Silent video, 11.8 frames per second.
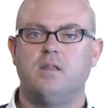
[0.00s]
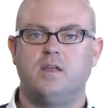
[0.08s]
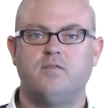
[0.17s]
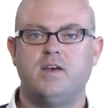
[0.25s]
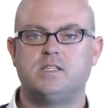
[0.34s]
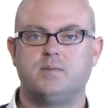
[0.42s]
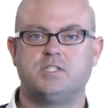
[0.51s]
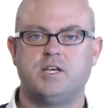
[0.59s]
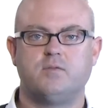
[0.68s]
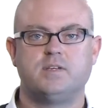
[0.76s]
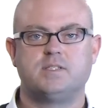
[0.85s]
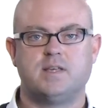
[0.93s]
The investment
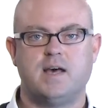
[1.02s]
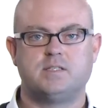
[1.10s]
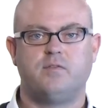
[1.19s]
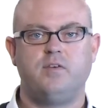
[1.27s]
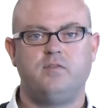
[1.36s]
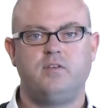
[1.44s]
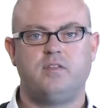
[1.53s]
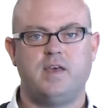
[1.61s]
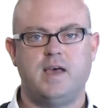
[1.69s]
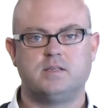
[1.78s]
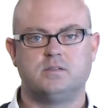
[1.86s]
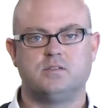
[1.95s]
generally starts at
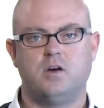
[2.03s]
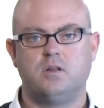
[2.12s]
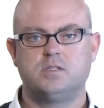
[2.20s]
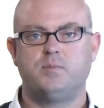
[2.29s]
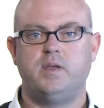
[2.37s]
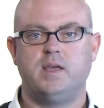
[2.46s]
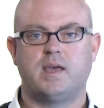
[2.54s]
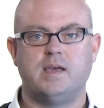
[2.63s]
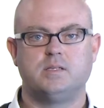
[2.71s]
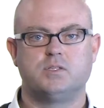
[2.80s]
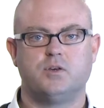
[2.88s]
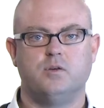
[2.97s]
$50,000, but you
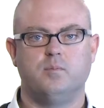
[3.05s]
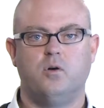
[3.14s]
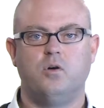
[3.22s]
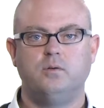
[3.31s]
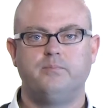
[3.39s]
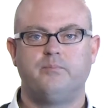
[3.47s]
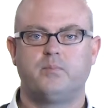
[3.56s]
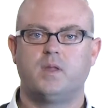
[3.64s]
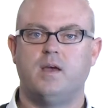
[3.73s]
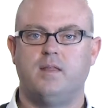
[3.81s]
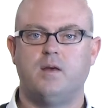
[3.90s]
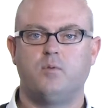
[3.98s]
can do more,
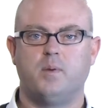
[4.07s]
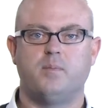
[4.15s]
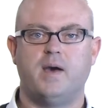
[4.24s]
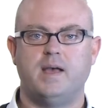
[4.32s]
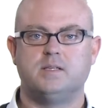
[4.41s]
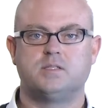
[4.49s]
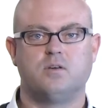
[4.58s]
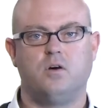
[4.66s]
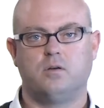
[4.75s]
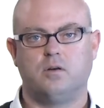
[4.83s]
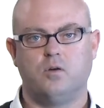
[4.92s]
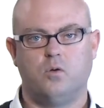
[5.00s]
and that would be based
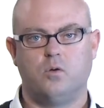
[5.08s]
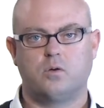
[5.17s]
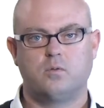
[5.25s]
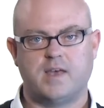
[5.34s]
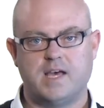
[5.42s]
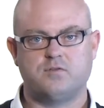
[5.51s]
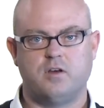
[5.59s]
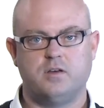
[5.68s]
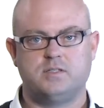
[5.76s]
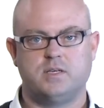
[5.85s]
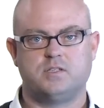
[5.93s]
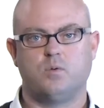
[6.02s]
on your cash flow
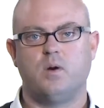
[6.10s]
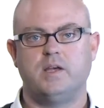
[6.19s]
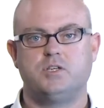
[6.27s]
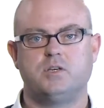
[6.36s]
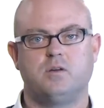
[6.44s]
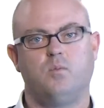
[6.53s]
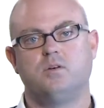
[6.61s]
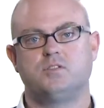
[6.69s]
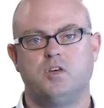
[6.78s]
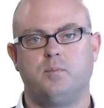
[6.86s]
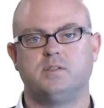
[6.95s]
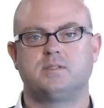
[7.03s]
situation and what
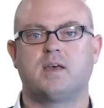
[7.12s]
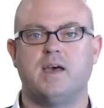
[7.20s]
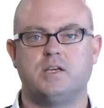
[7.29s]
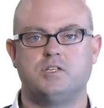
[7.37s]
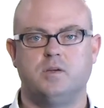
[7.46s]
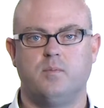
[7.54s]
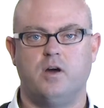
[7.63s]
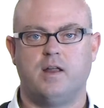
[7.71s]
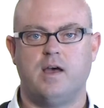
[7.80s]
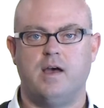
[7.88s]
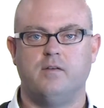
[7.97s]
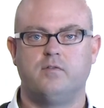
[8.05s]
surplus cash you might
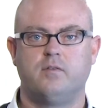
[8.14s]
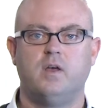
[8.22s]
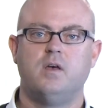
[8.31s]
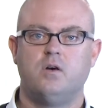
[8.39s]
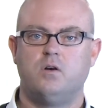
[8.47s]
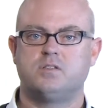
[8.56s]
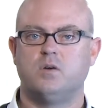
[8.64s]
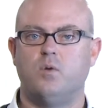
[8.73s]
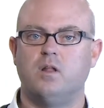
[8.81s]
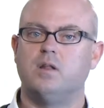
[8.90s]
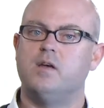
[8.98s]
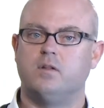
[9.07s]
have. Also
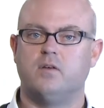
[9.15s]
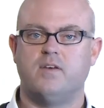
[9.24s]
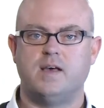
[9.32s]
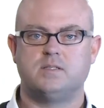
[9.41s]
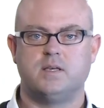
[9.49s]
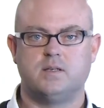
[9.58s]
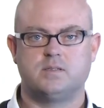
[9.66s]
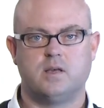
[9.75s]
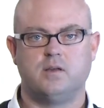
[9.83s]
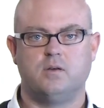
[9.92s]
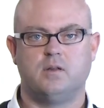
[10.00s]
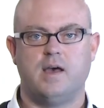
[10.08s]
what level of assets
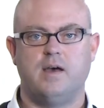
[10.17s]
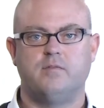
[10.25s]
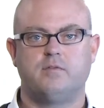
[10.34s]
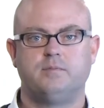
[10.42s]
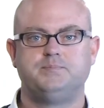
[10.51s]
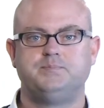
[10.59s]
that you'll have.